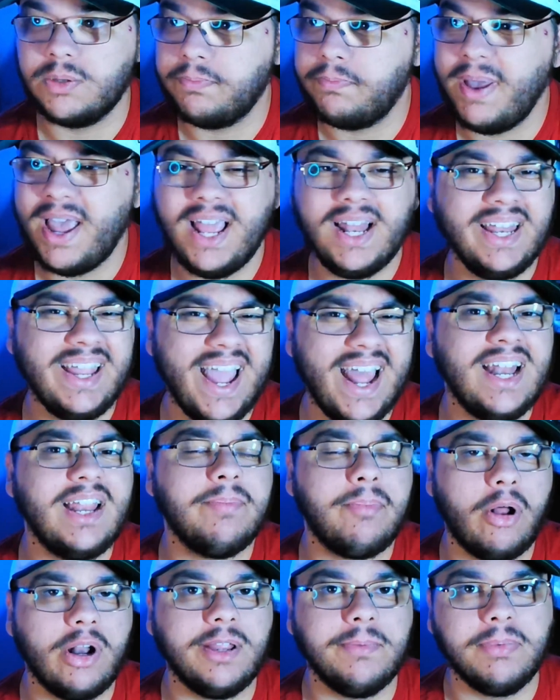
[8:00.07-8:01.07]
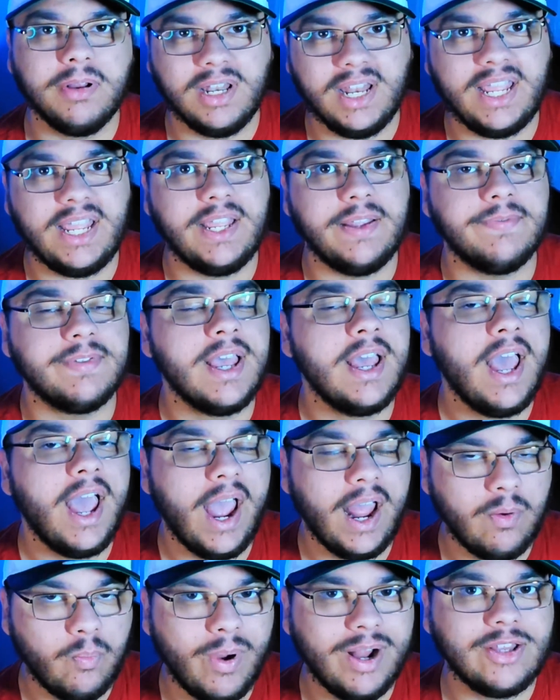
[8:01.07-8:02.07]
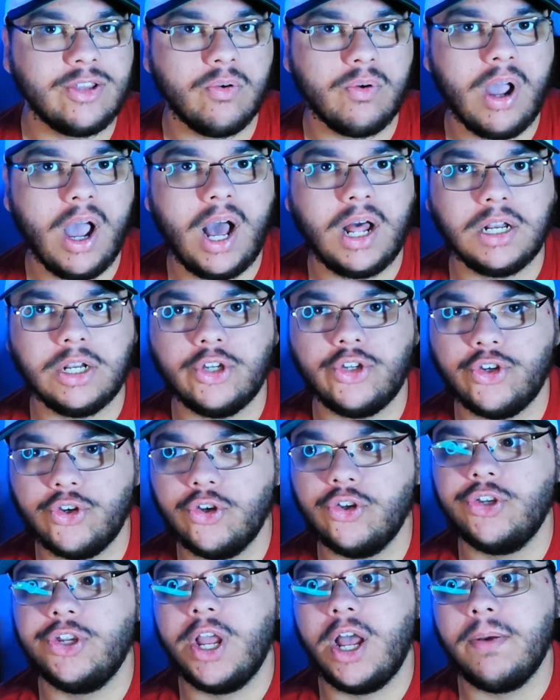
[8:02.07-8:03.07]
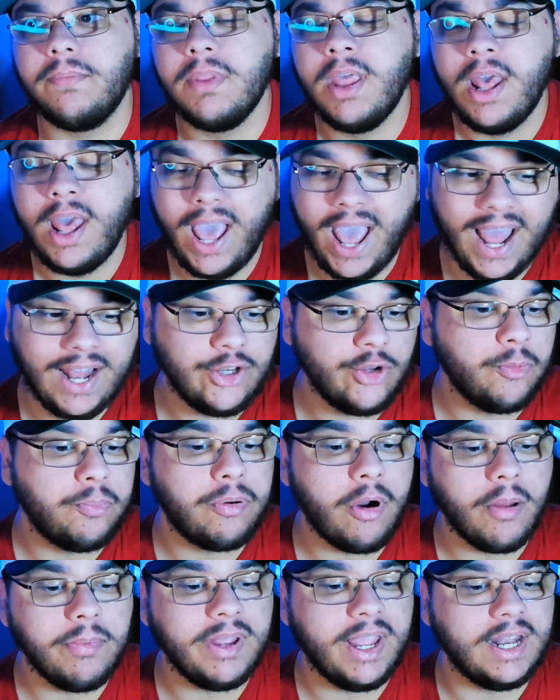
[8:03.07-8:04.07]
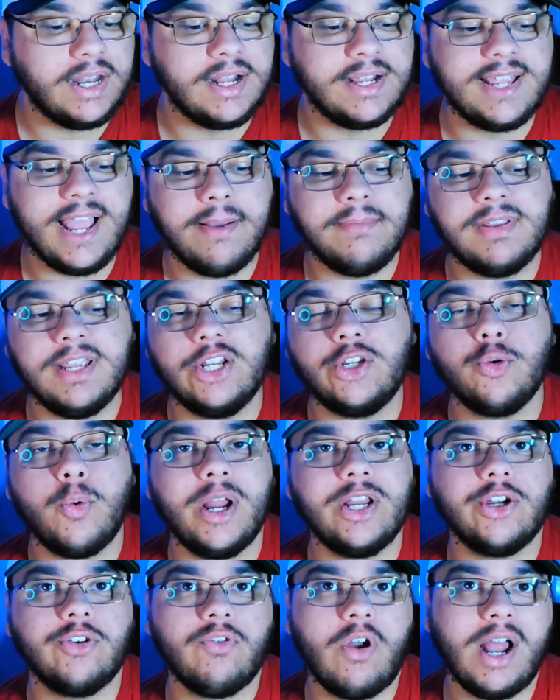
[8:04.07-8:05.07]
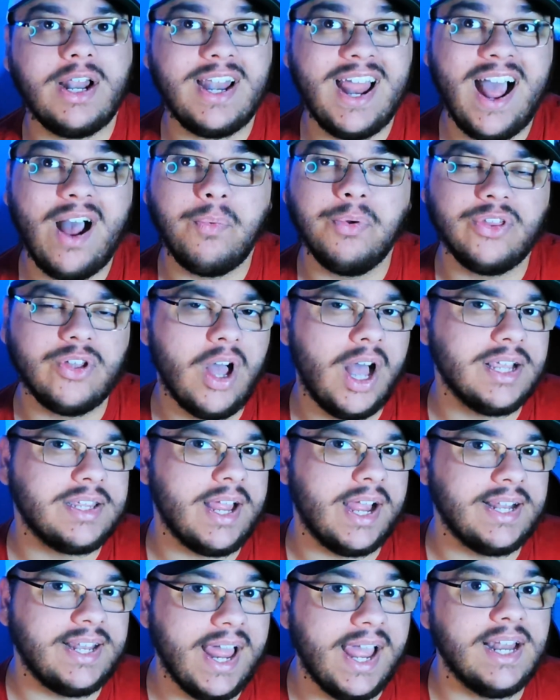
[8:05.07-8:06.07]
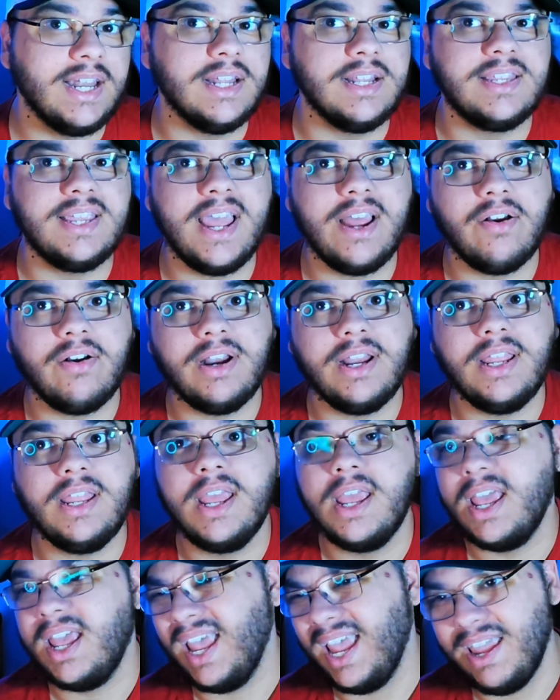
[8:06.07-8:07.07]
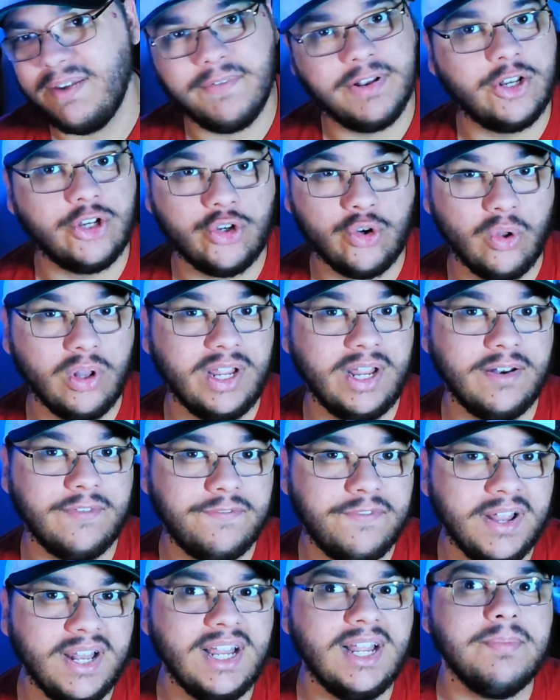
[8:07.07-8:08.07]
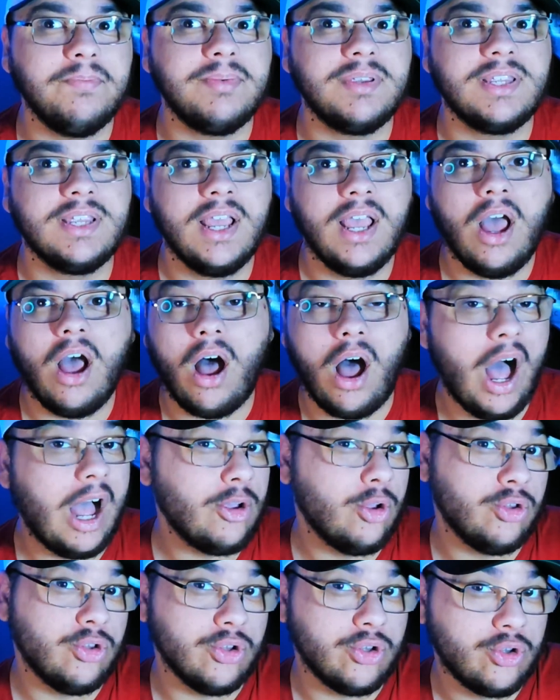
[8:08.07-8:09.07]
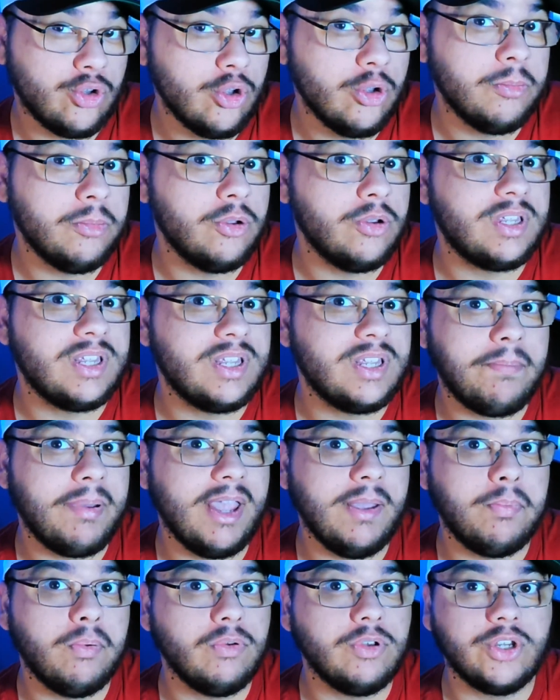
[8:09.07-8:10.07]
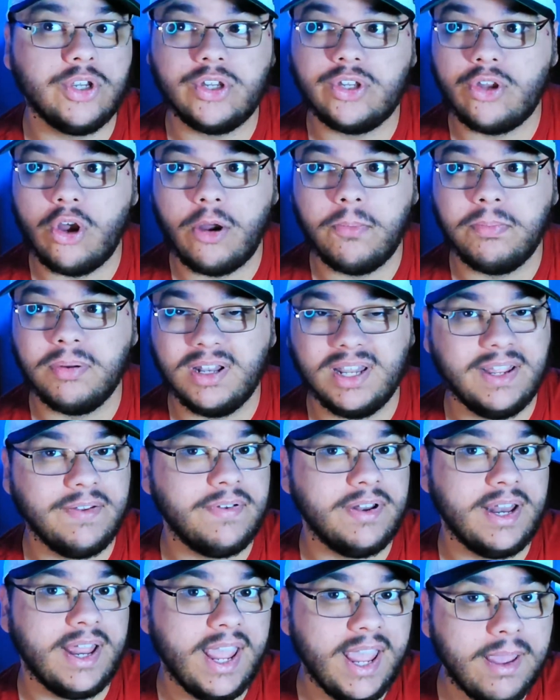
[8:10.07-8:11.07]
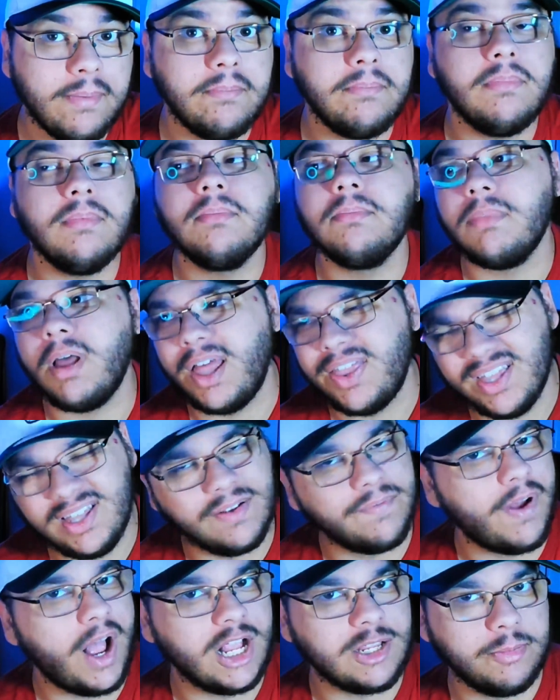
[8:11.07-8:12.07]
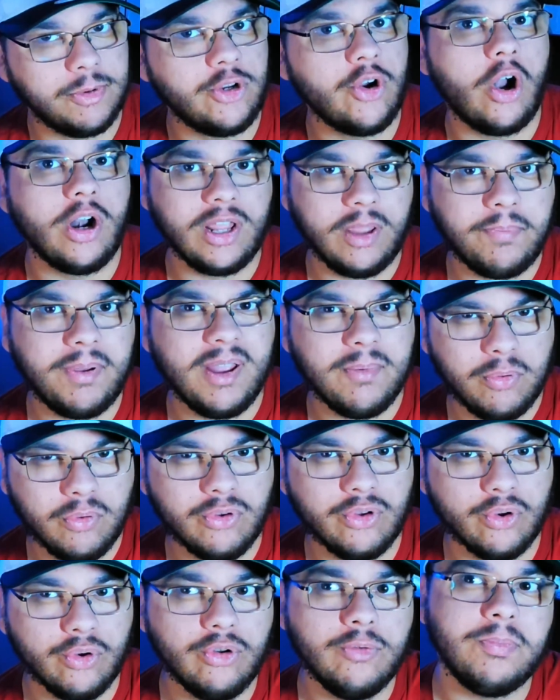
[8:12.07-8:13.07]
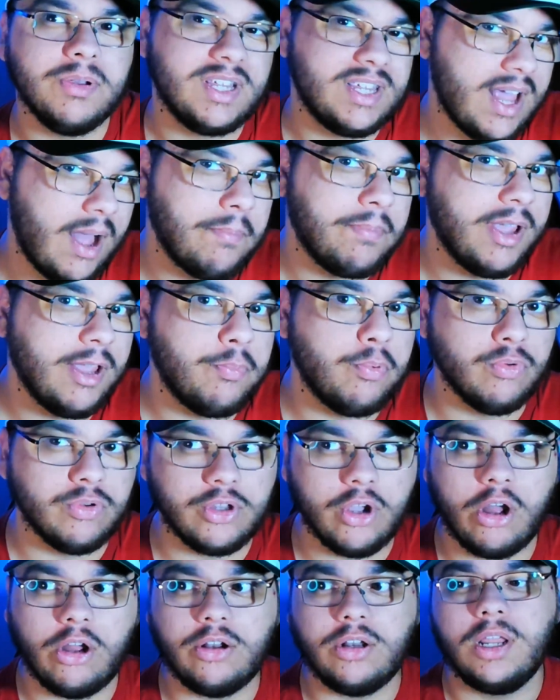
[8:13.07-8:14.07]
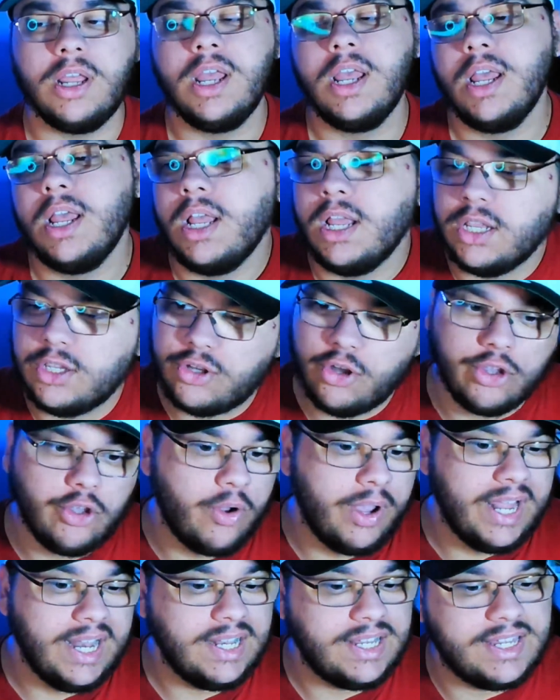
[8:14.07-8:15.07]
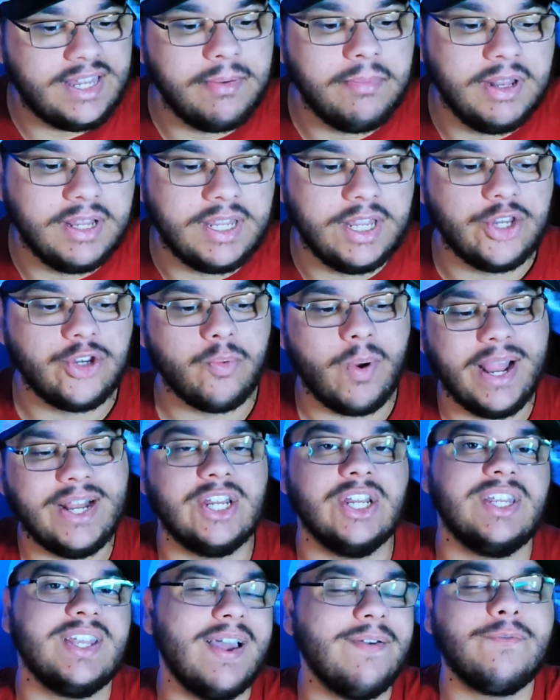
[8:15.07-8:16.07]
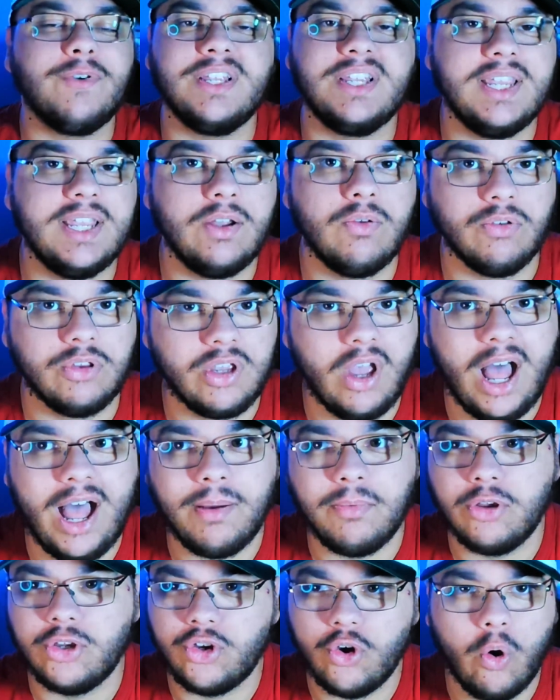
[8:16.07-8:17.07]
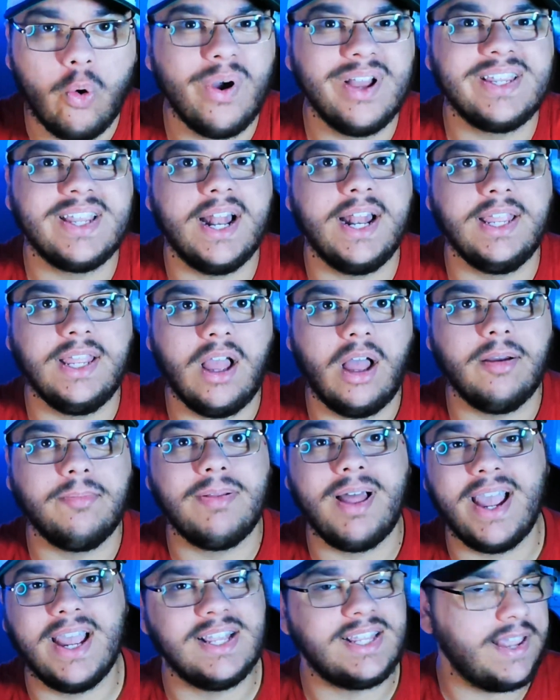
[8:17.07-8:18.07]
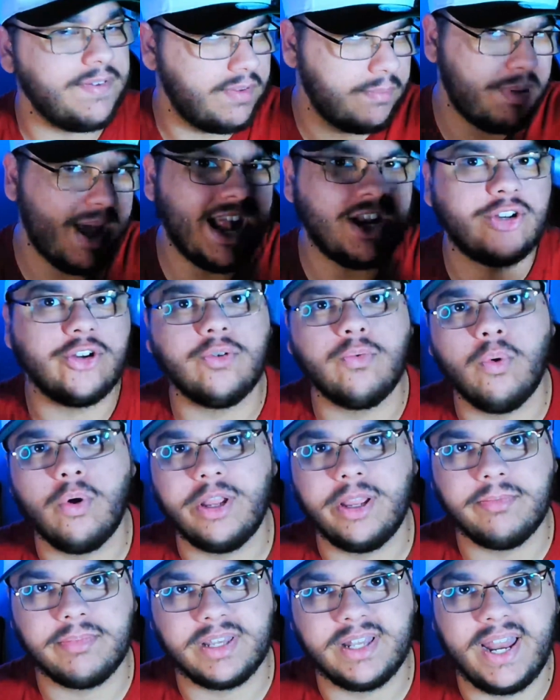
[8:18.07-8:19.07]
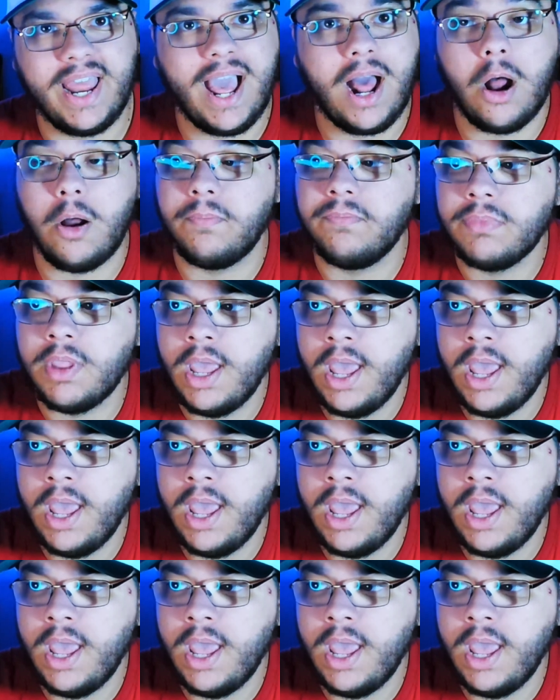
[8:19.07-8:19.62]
Barely anybody believed in Wendell Carter Jr. And you're probably in the same situation right now with guys like and Terry, even Julian Phillips, Ayo Dosunmu. Some people just don't believe in him. I think the vast majority of people do, but some people don't. So you're in similar situations every single time because you're always getting young players, even Patrick Williams now.